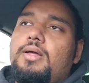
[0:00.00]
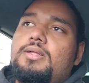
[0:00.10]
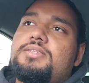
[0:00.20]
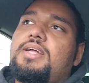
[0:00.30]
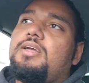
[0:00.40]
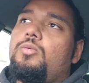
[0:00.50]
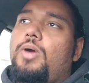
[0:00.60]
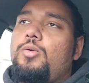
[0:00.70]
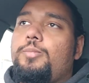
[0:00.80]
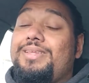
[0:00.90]
Second
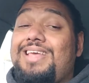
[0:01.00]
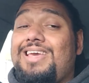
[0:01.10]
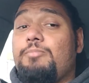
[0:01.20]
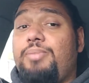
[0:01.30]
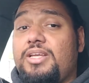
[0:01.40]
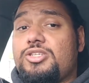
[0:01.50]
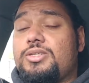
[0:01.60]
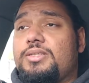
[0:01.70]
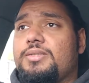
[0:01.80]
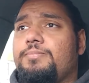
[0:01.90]
way would be taking
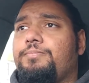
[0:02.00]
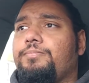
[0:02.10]
pictures.